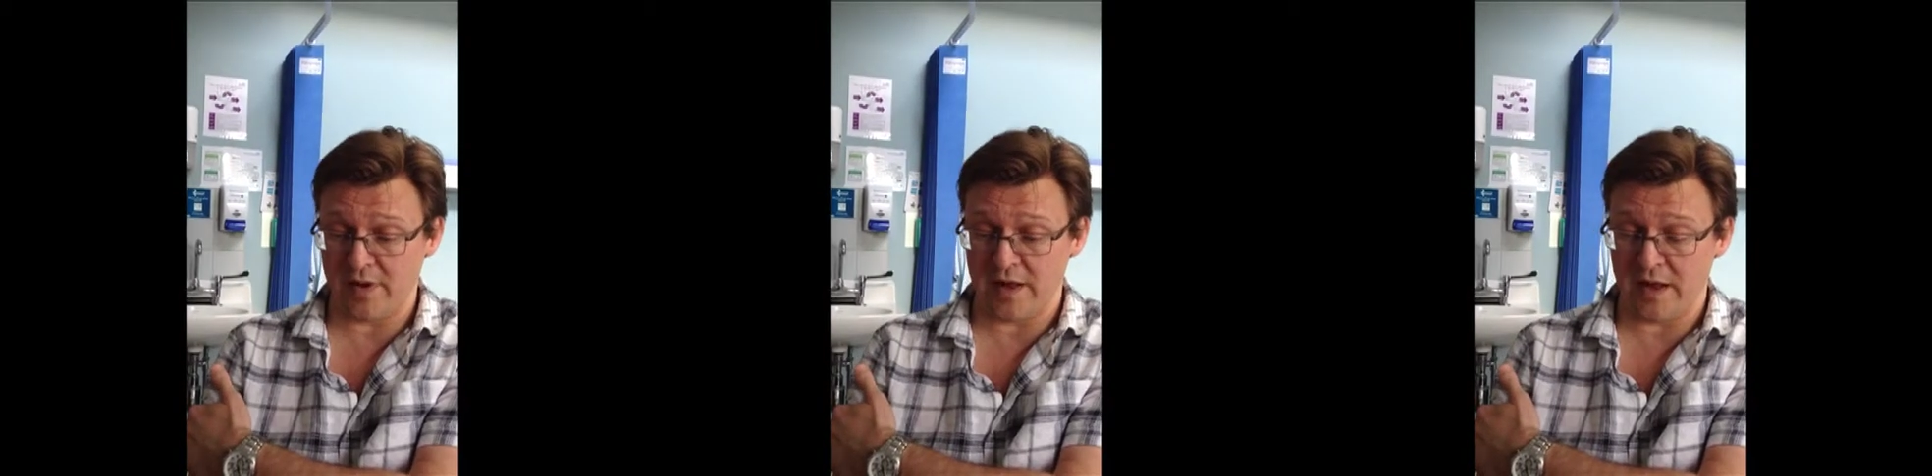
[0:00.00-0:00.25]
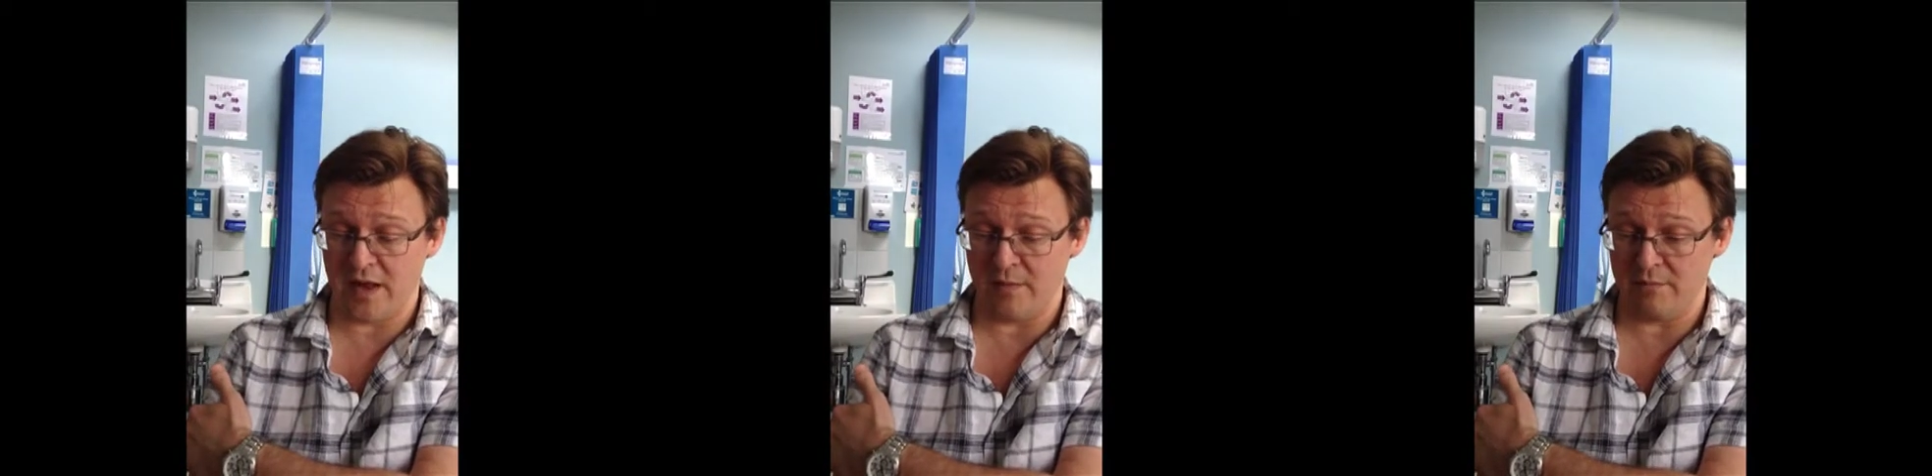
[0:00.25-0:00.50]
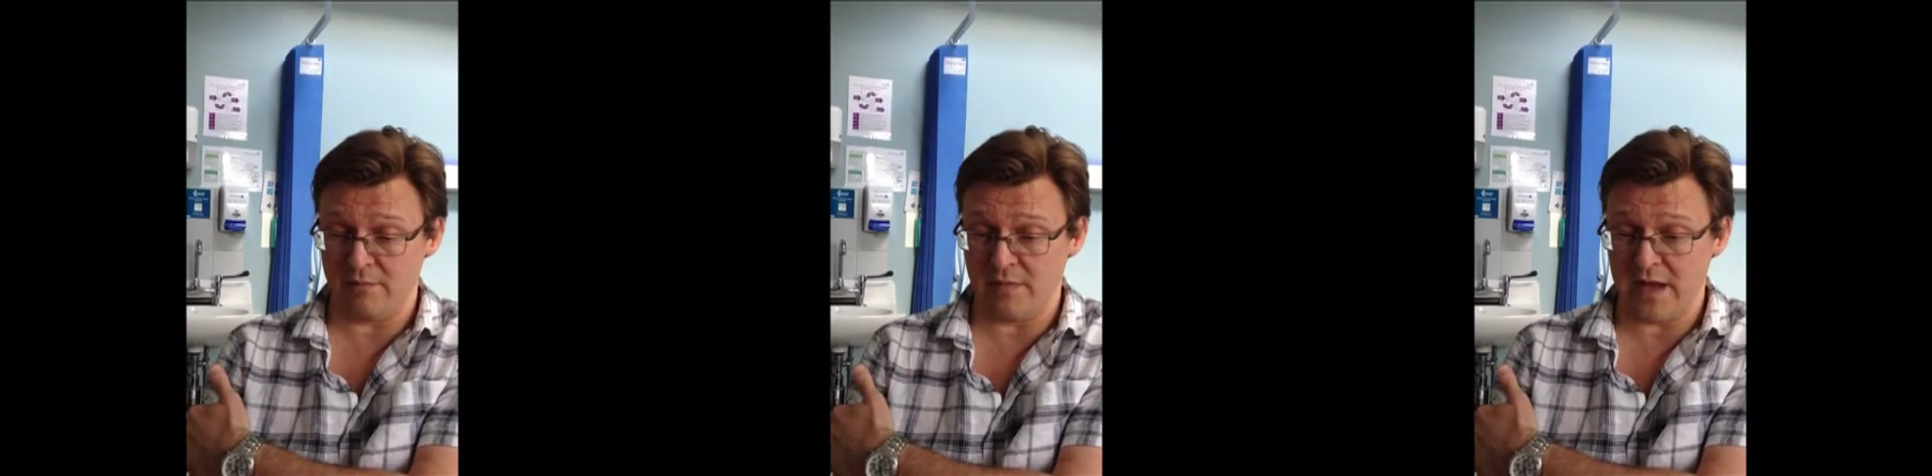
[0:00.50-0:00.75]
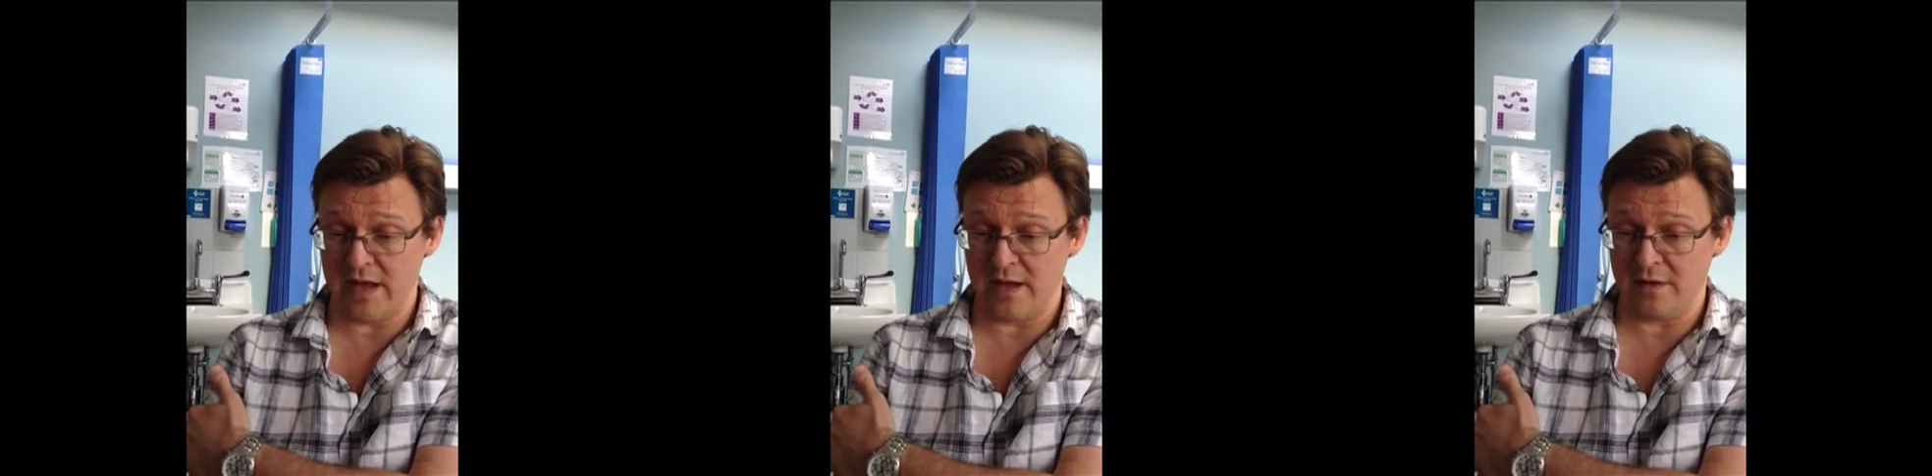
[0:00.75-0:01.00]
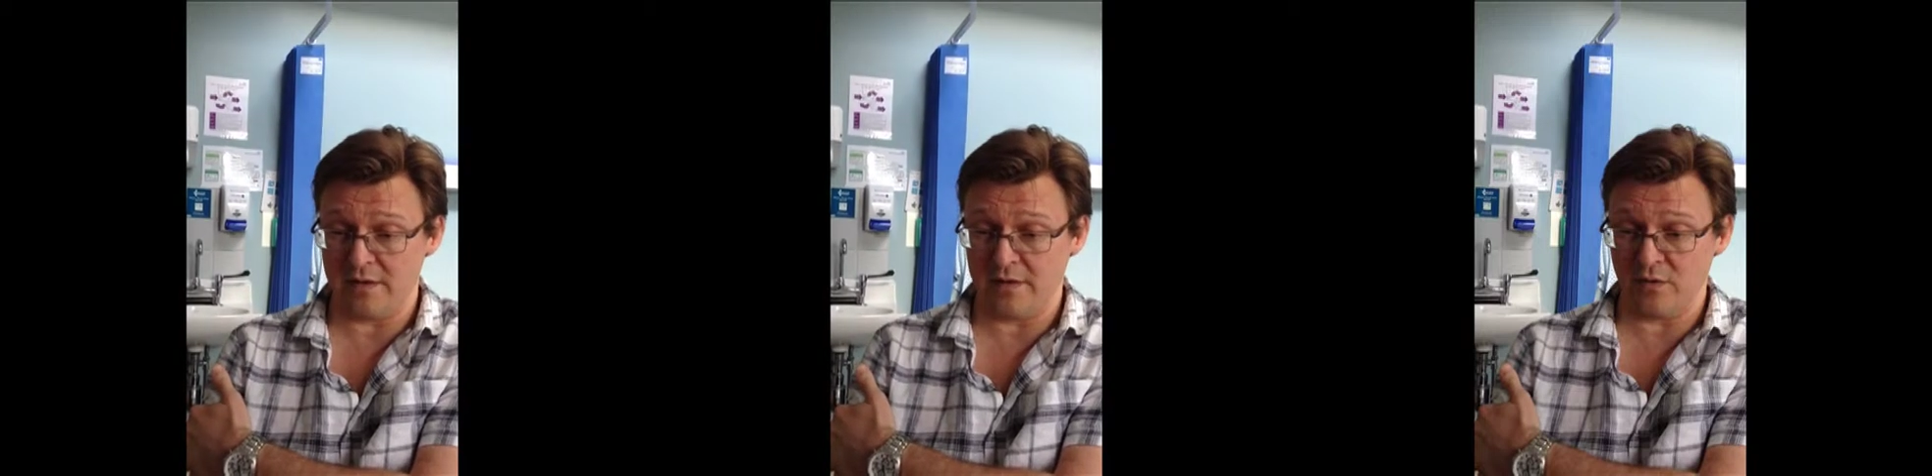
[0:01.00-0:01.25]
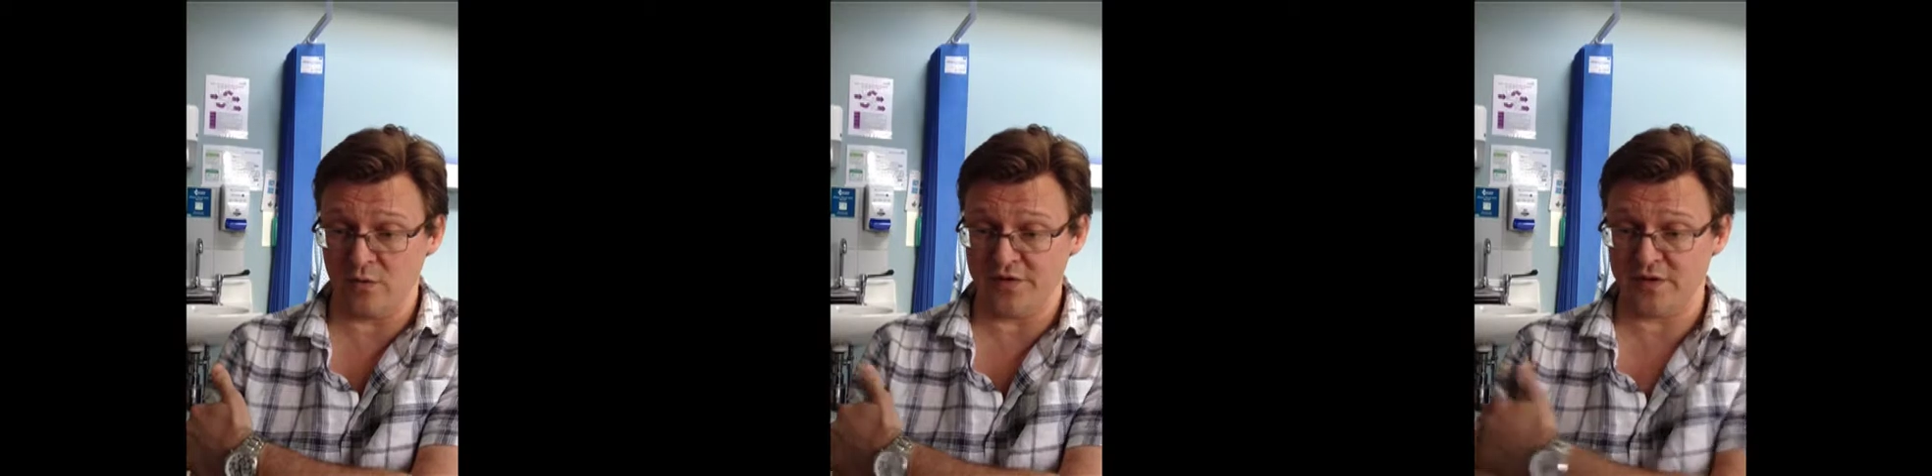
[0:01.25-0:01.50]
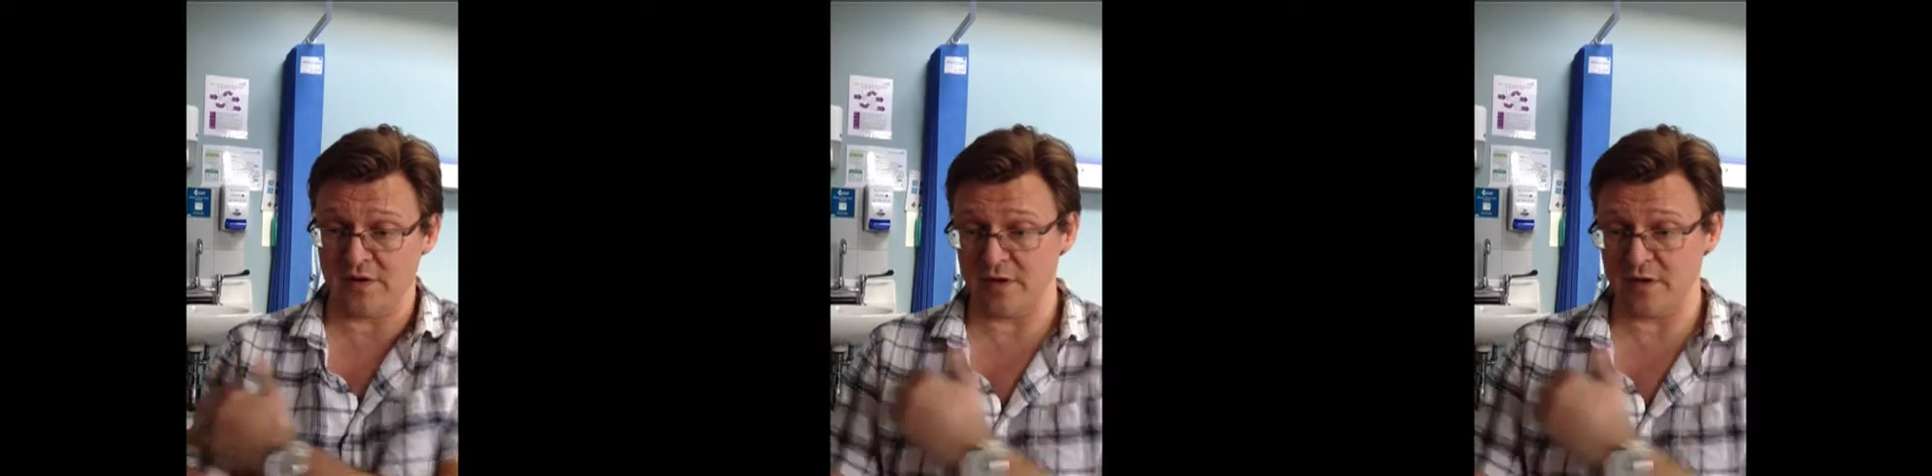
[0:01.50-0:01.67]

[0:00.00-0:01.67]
and also a